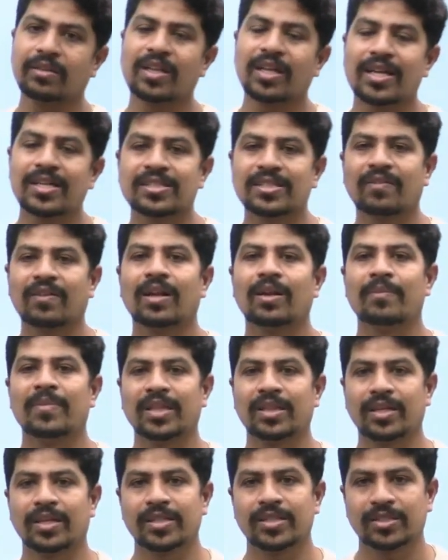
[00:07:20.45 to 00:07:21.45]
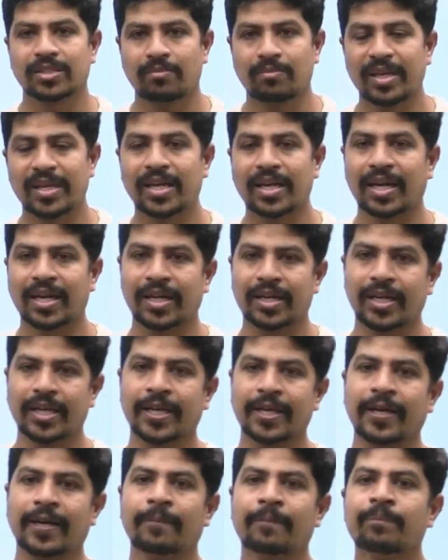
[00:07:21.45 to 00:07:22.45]
There are several methods, by
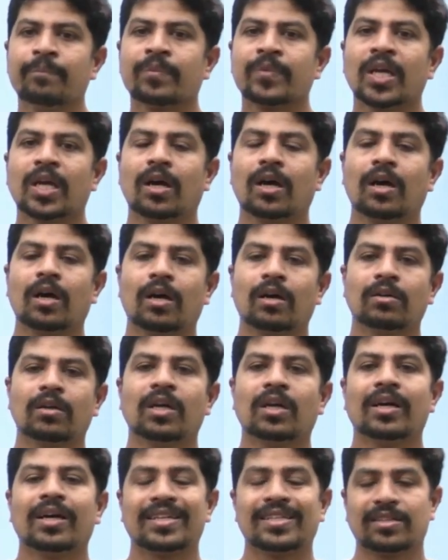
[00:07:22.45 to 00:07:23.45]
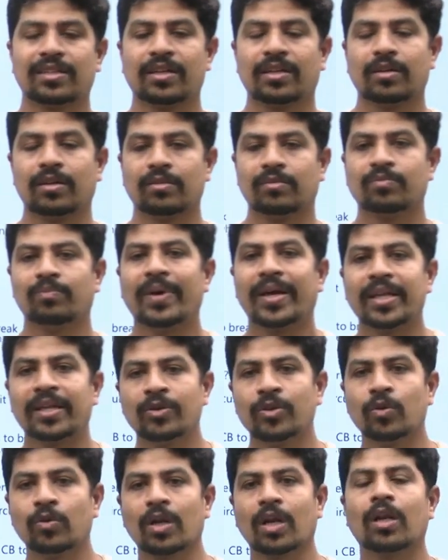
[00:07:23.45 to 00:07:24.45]
connecting, by
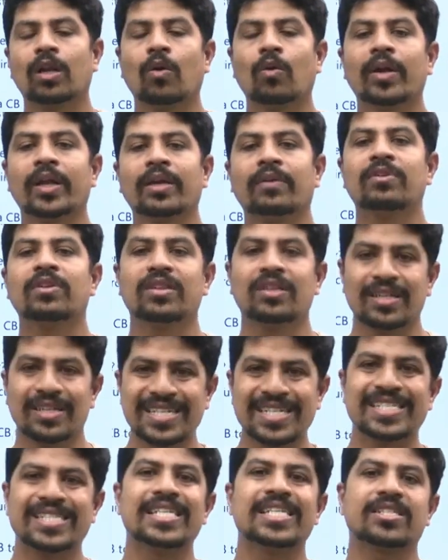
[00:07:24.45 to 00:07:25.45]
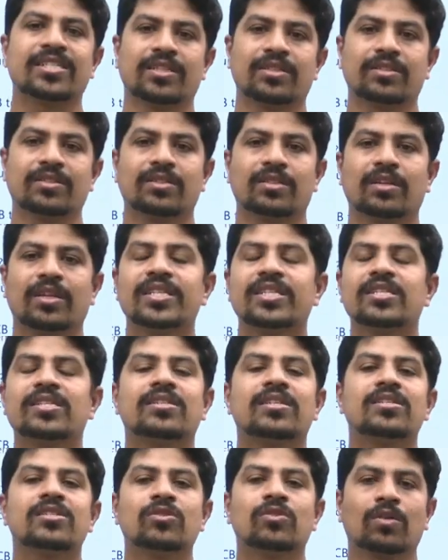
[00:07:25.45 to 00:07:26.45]
neutral grounding with resistance
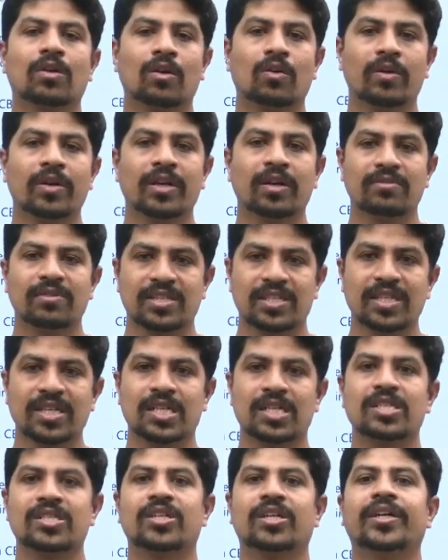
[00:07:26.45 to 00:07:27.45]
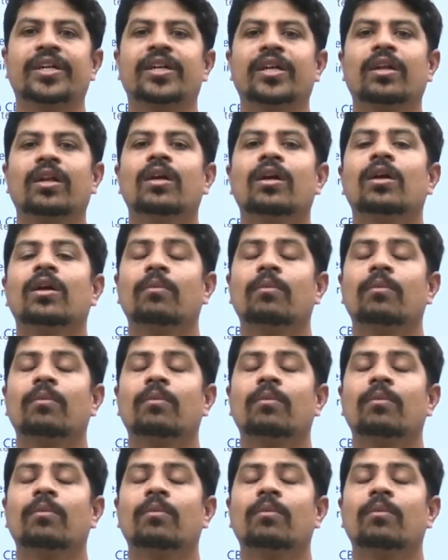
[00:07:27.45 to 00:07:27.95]
neutral grounding of the synchronous generator,